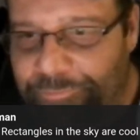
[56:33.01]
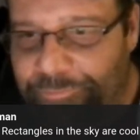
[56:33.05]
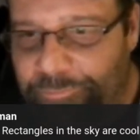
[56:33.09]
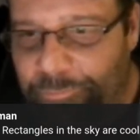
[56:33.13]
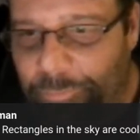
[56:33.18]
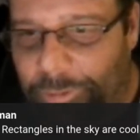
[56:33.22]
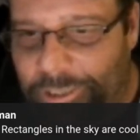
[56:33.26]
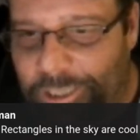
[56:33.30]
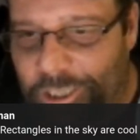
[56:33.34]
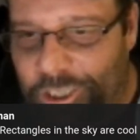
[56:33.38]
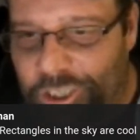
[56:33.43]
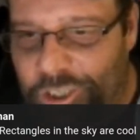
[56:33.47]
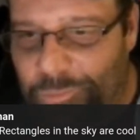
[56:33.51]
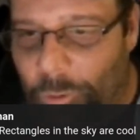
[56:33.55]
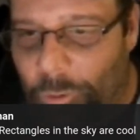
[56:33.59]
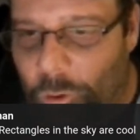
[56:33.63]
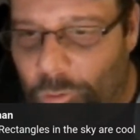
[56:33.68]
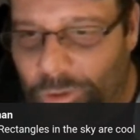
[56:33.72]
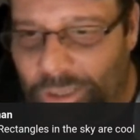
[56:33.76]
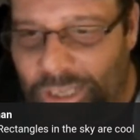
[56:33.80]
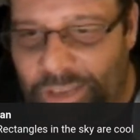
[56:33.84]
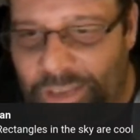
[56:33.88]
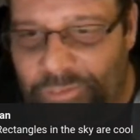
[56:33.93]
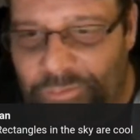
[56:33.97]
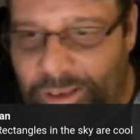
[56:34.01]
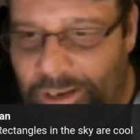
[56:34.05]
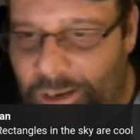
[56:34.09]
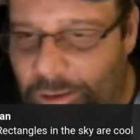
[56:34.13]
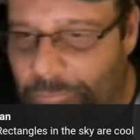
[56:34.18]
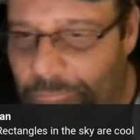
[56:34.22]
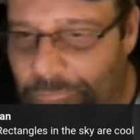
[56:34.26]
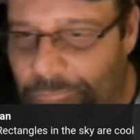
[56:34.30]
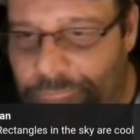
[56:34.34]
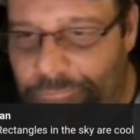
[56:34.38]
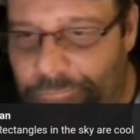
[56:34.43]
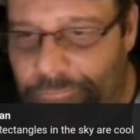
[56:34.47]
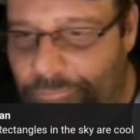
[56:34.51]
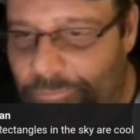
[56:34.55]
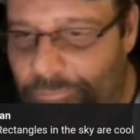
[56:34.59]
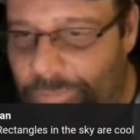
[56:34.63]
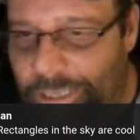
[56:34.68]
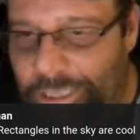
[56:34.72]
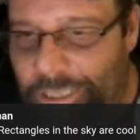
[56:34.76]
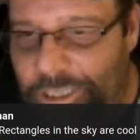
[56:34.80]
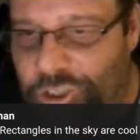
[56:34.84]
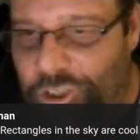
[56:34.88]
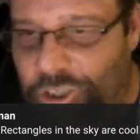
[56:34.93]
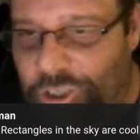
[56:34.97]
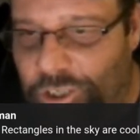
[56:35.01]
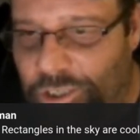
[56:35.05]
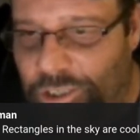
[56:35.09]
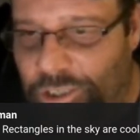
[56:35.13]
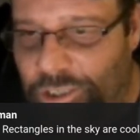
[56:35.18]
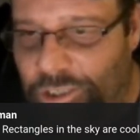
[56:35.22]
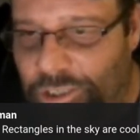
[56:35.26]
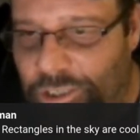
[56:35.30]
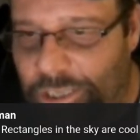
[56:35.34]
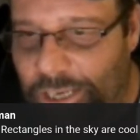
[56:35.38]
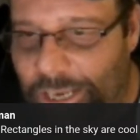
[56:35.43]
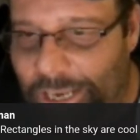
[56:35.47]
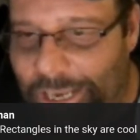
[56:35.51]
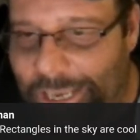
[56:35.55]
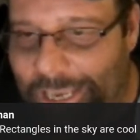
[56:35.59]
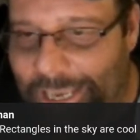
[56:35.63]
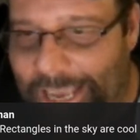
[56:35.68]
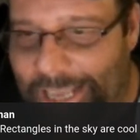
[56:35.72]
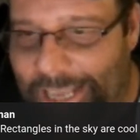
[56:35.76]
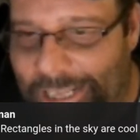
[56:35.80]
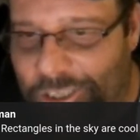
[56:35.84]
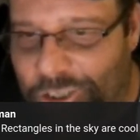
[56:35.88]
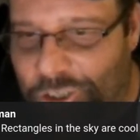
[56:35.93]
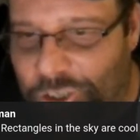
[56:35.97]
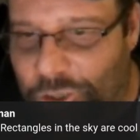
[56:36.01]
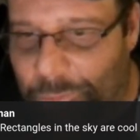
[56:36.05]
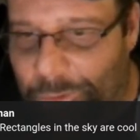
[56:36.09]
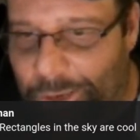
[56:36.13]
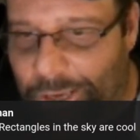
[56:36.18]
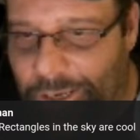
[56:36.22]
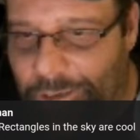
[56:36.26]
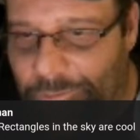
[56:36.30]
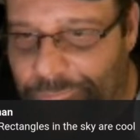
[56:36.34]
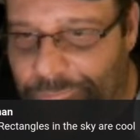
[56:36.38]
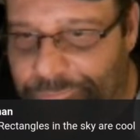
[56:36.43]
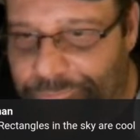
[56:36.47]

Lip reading: But the smoke leaving them, it just gets to me.